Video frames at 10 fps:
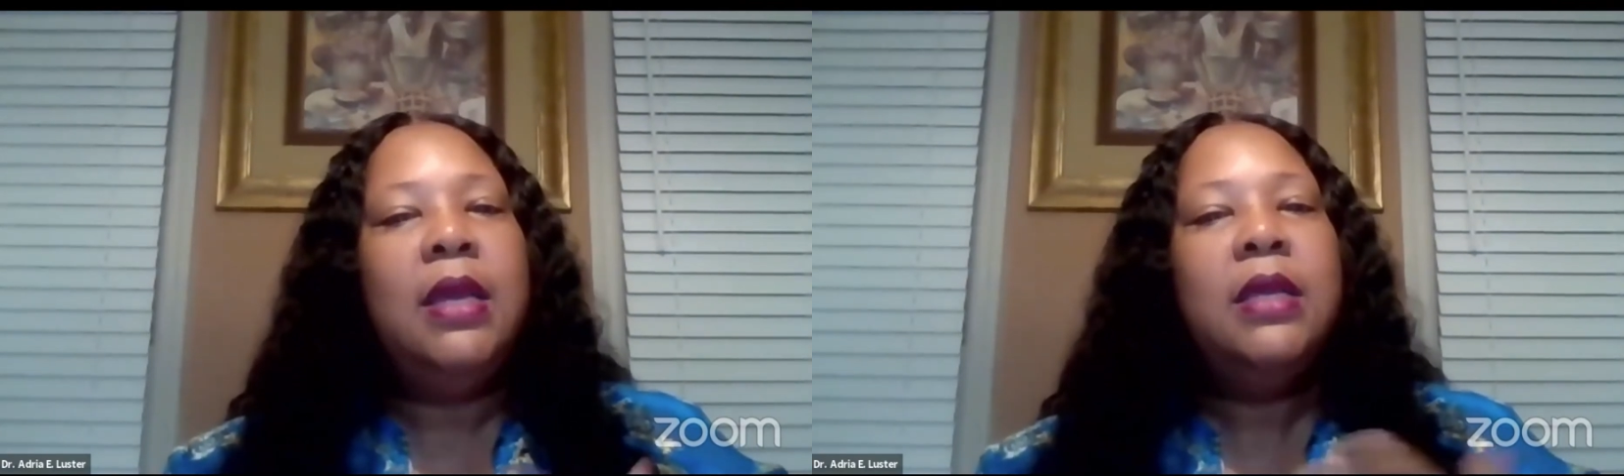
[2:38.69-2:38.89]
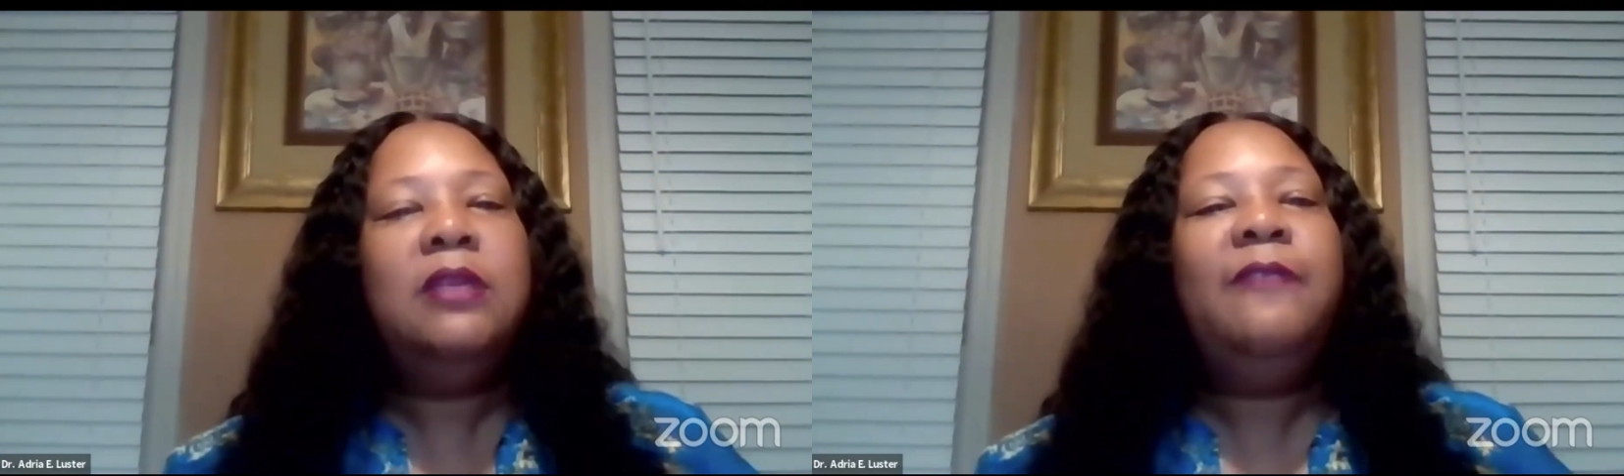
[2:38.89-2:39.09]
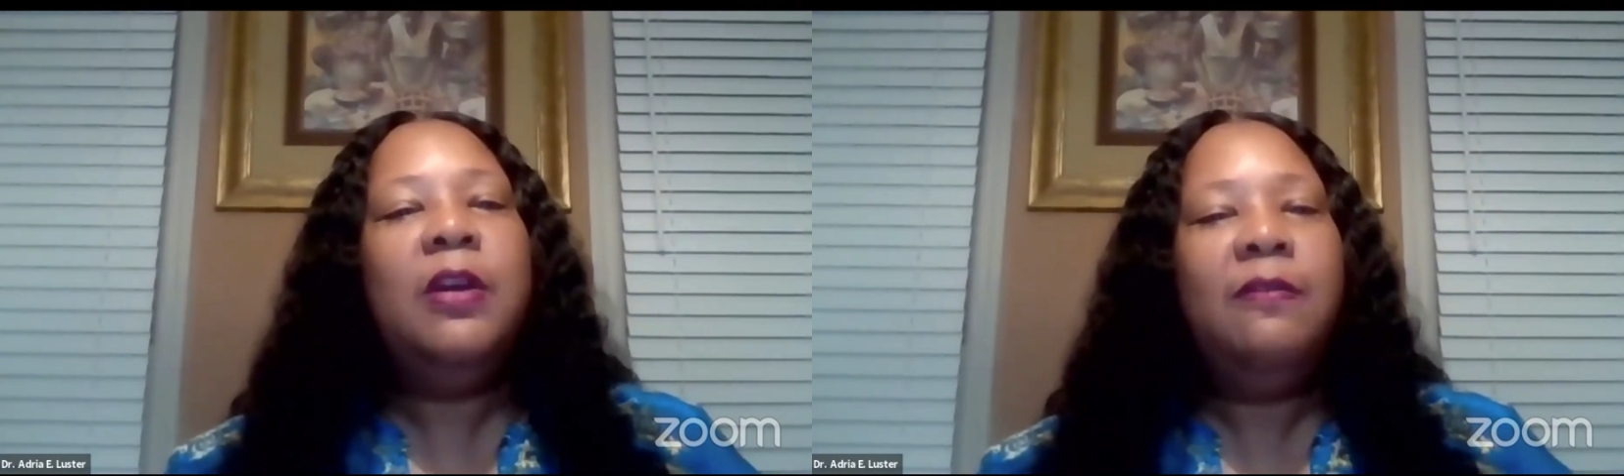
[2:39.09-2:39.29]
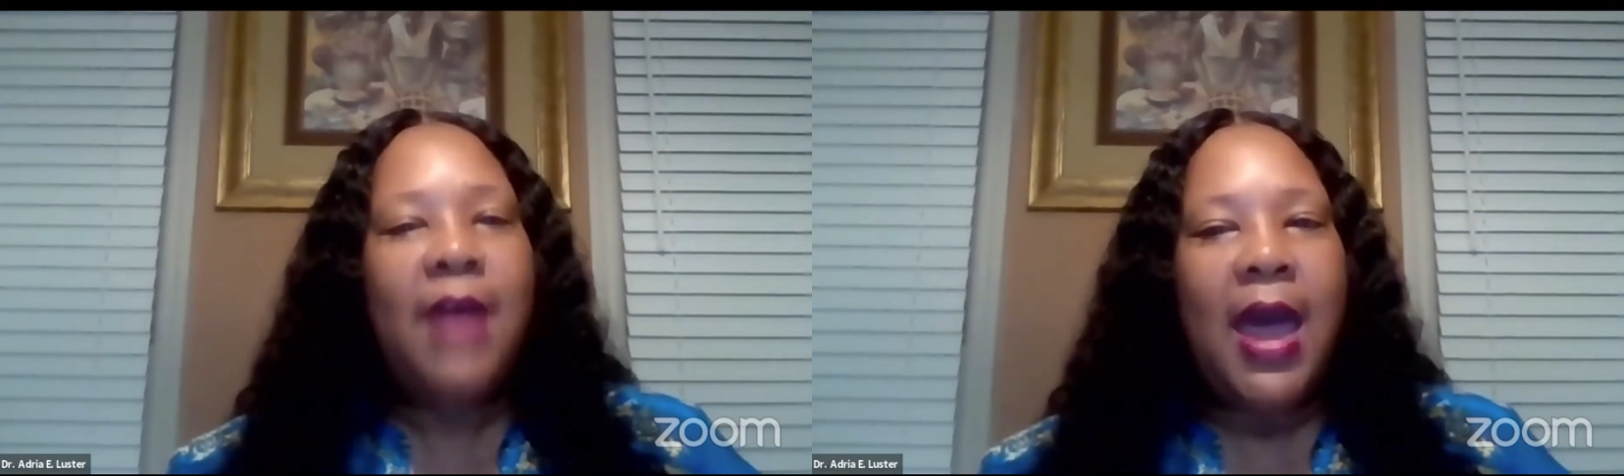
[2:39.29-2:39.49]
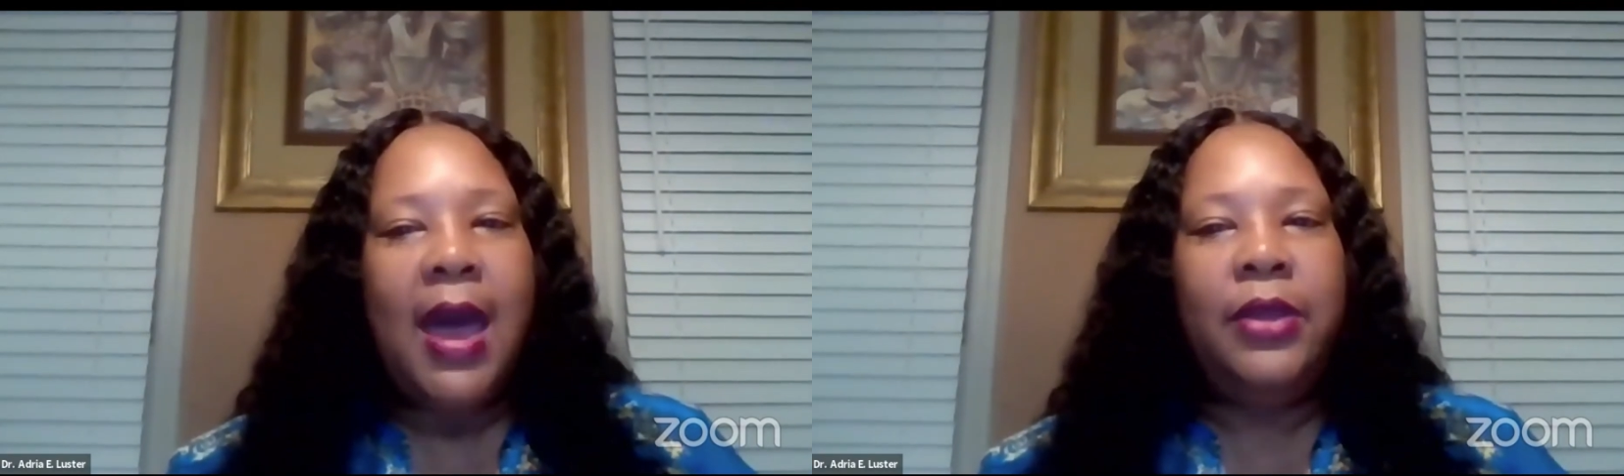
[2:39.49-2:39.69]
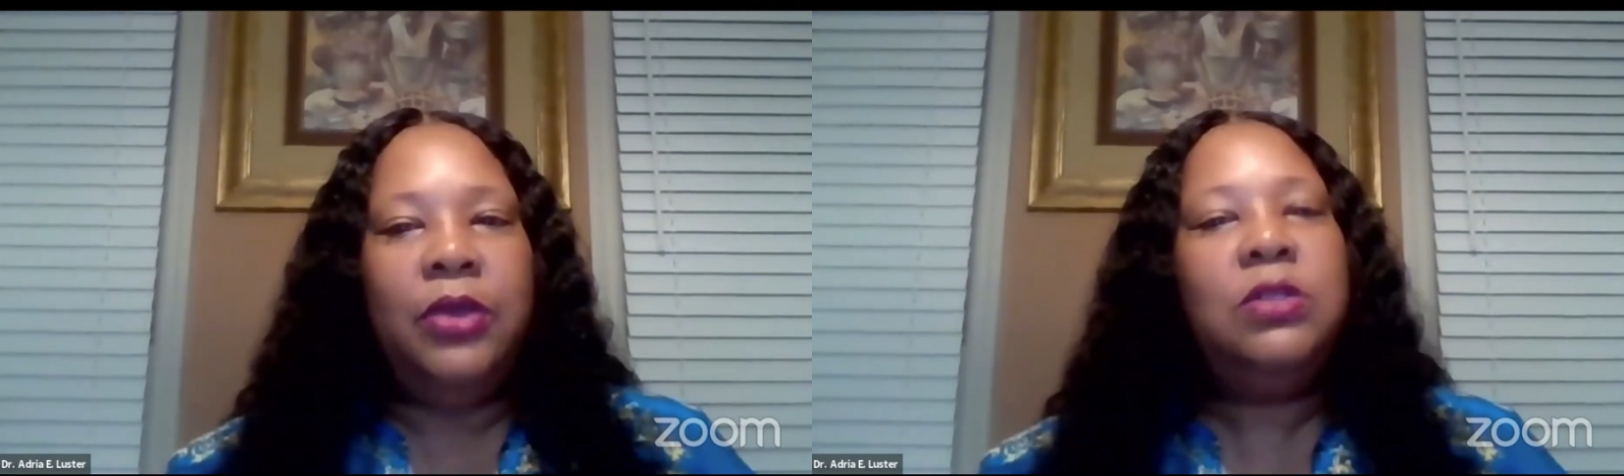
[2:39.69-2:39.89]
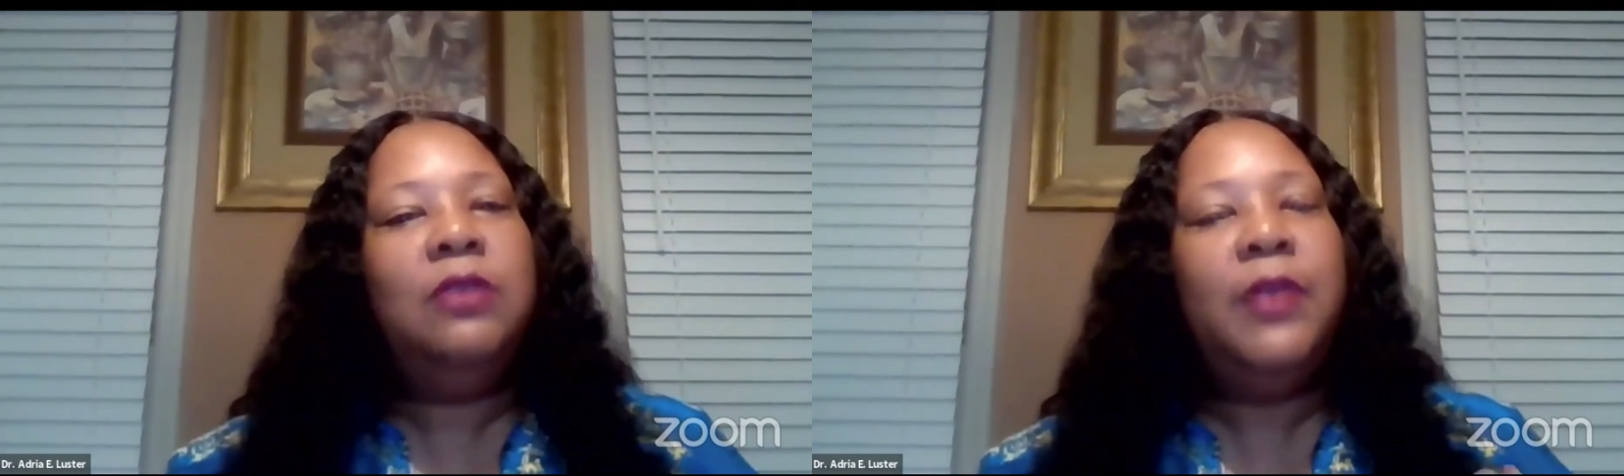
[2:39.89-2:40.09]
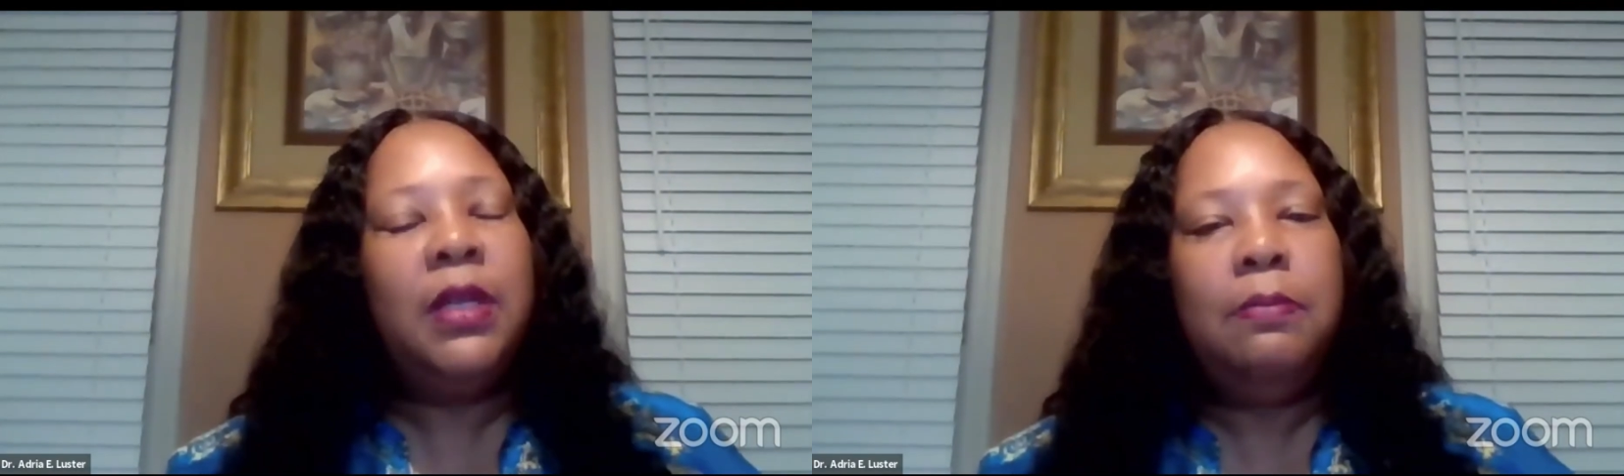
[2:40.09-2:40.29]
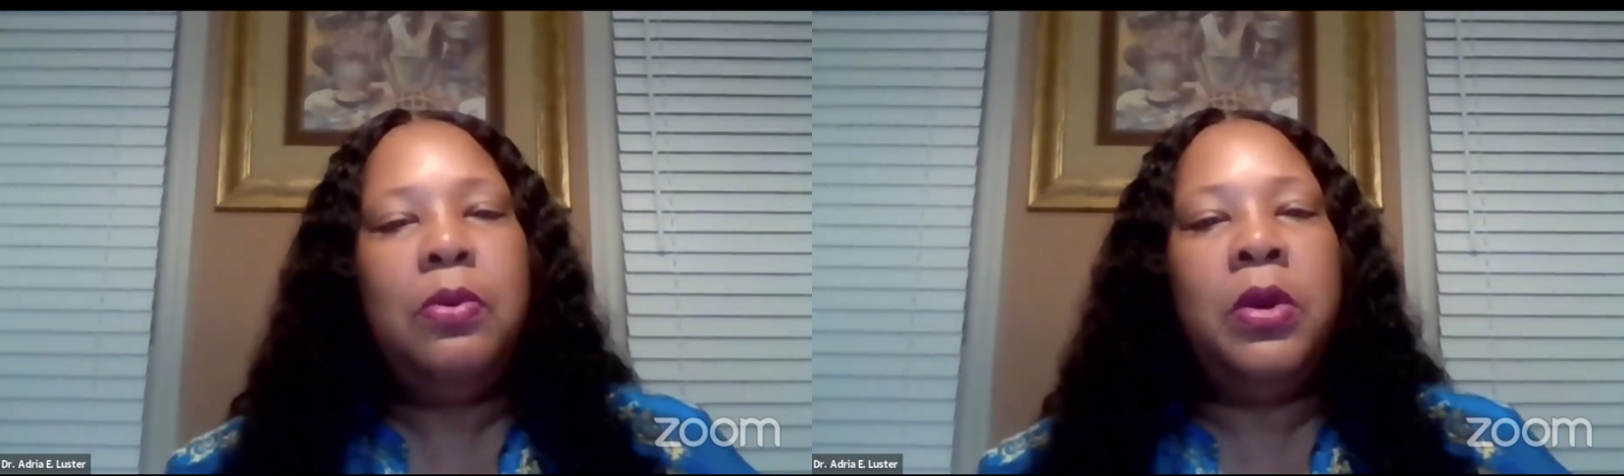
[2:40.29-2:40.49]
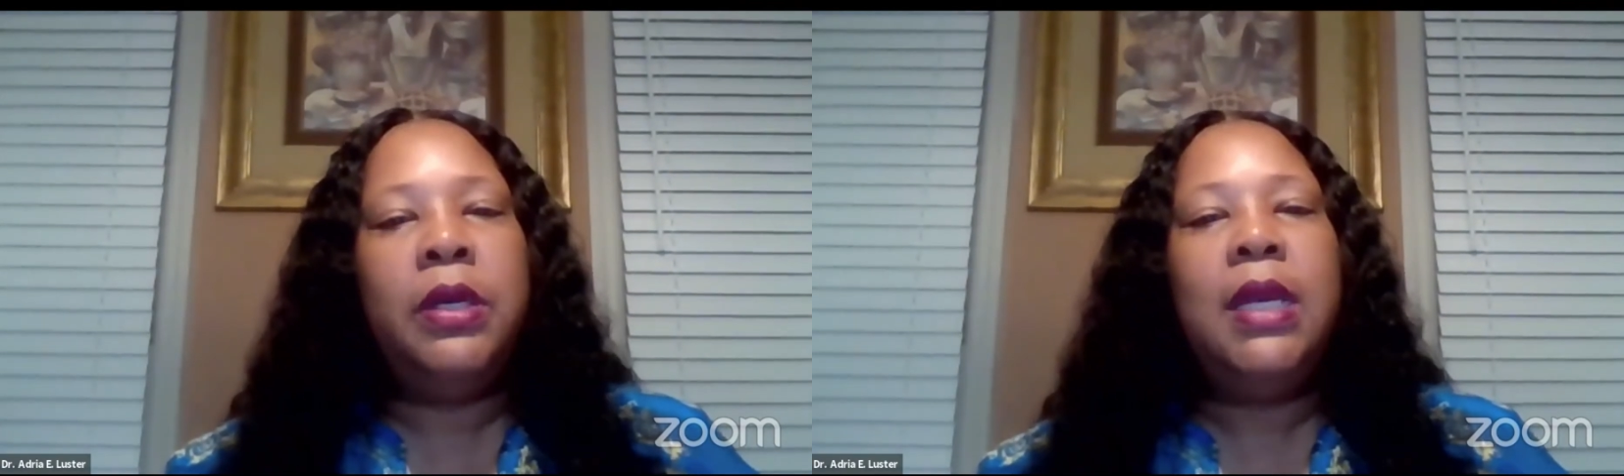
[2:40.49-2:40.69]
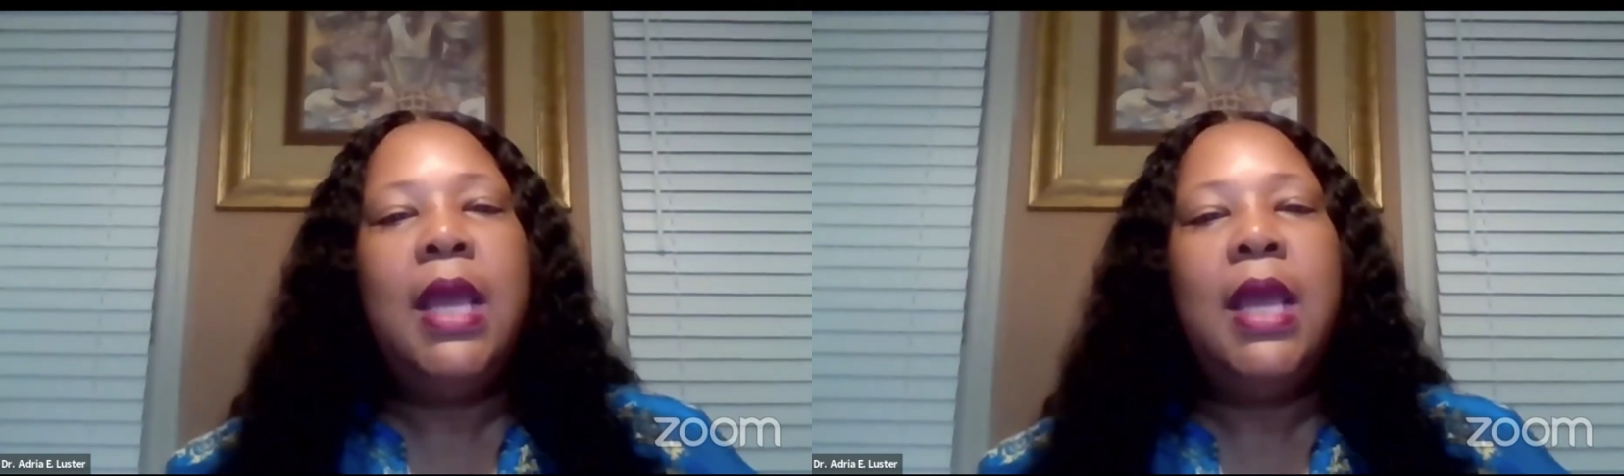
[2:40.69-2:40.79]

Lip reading: to feel valued, to feel important.